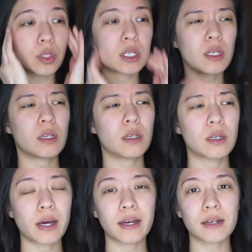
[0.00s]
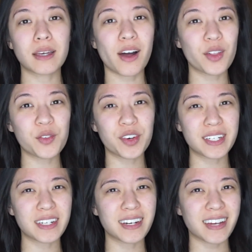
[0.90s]
the
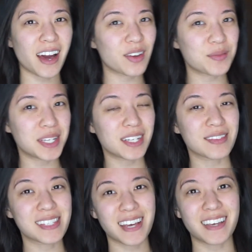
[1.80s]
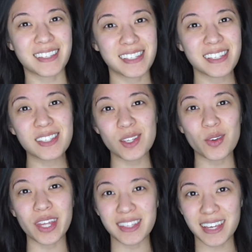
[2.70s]
California Academy of Sciences. So
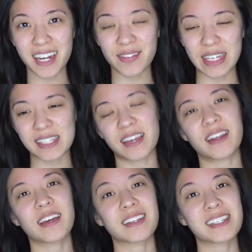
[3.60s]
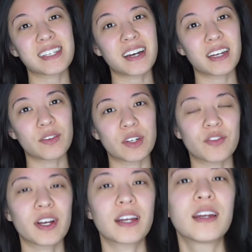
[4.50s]
that's kind of exciting. It's kind of
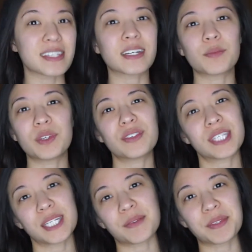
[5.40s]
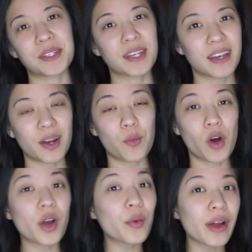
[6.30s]
different. It's like a museum and you can kind of
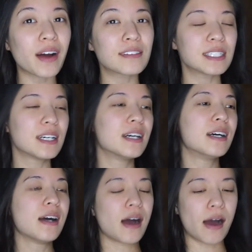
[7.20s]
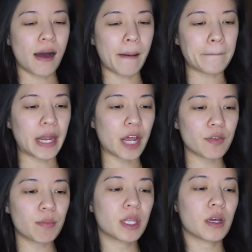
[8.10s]
walk around. And I
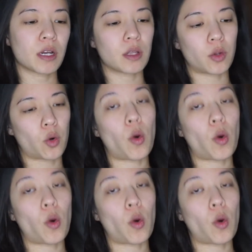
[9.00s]
haven't been there in a little